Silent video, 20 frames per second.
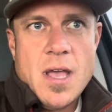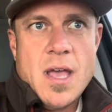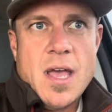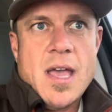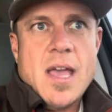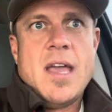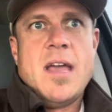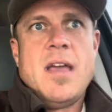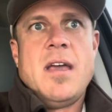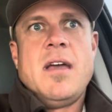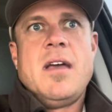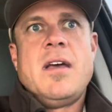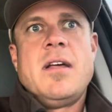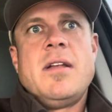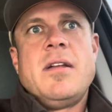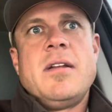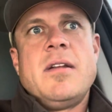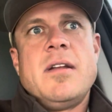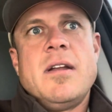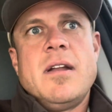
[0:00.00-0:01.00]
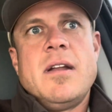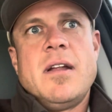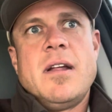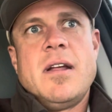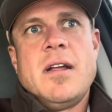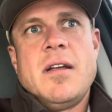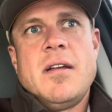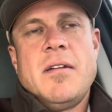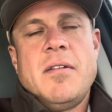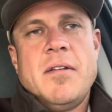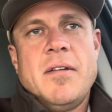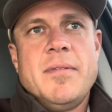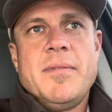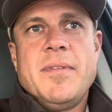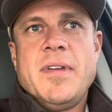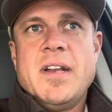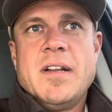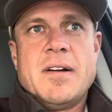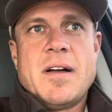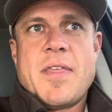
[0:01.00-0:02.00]
and
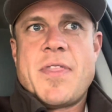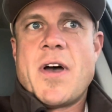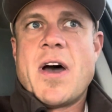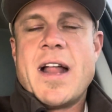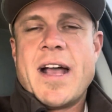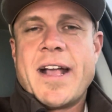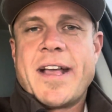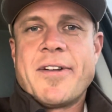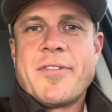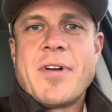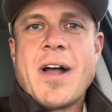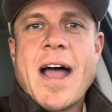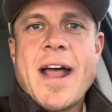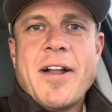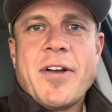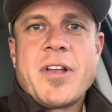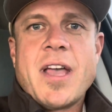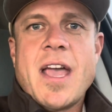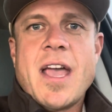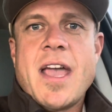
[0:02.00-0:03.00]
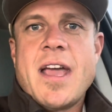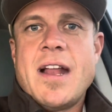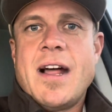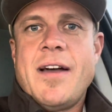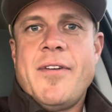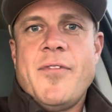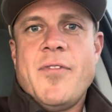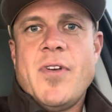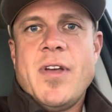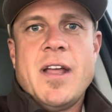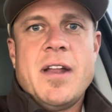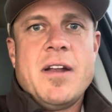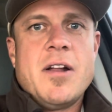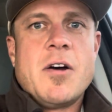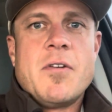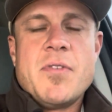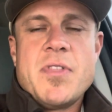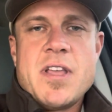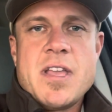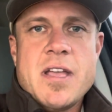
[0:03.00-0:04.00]
you know, I thought I could ride okay, and
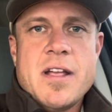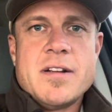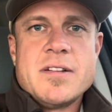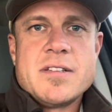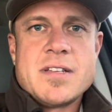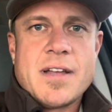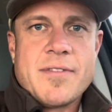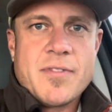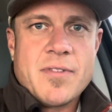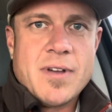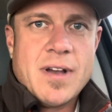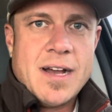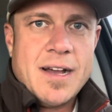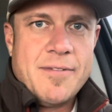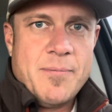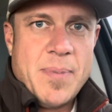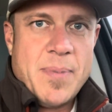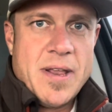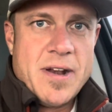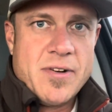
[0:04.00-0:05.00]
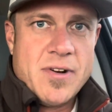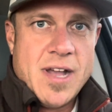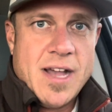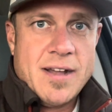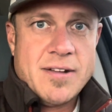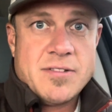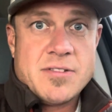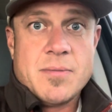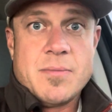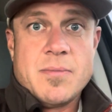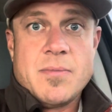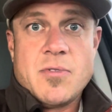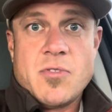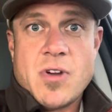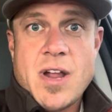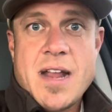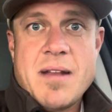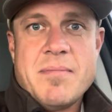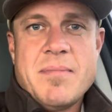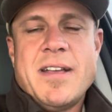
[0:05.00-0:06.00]
over the years I've been around some
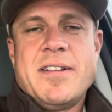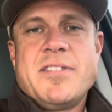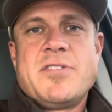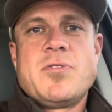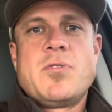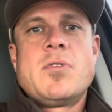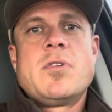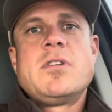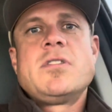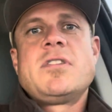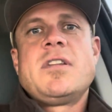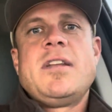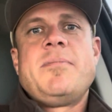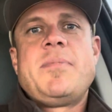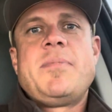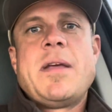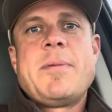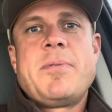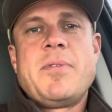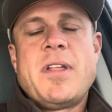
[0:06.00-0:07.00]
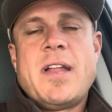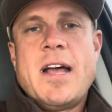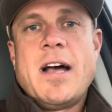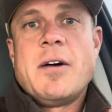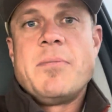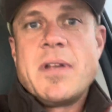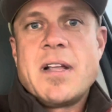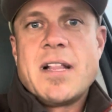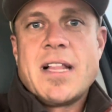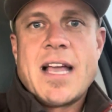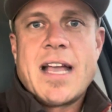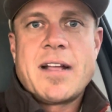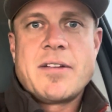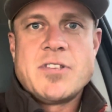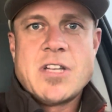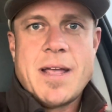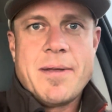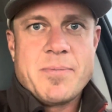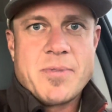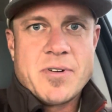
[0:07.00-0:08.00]
great mentors and people that helped me, like
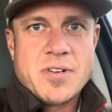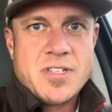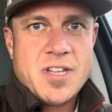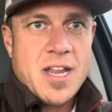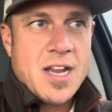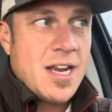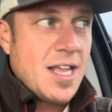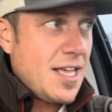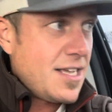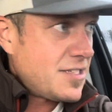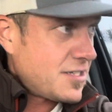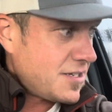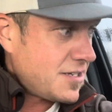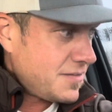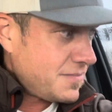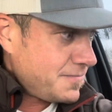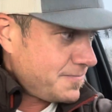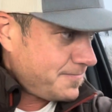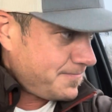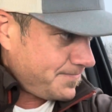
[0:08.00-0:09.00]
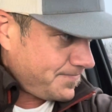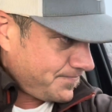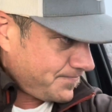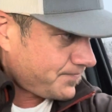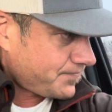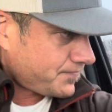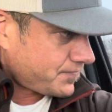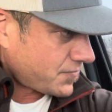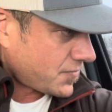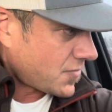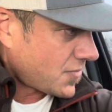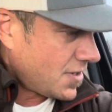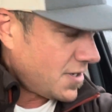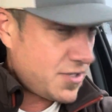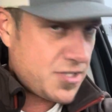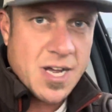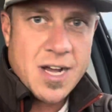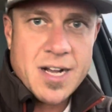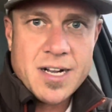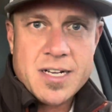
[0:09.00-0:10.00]
James Martinez and
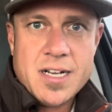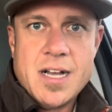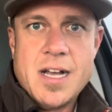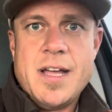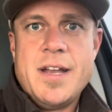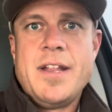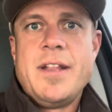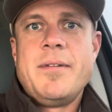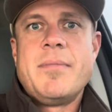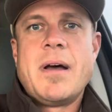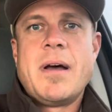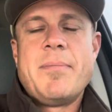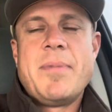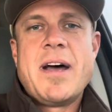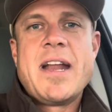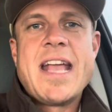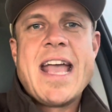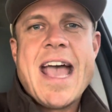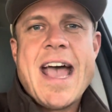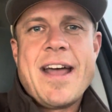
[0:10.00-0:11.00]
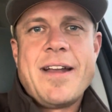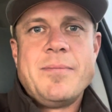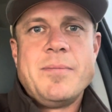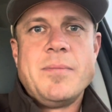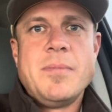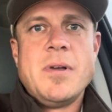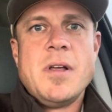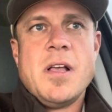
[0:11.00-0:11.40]
Shotgun and my buddy Adam,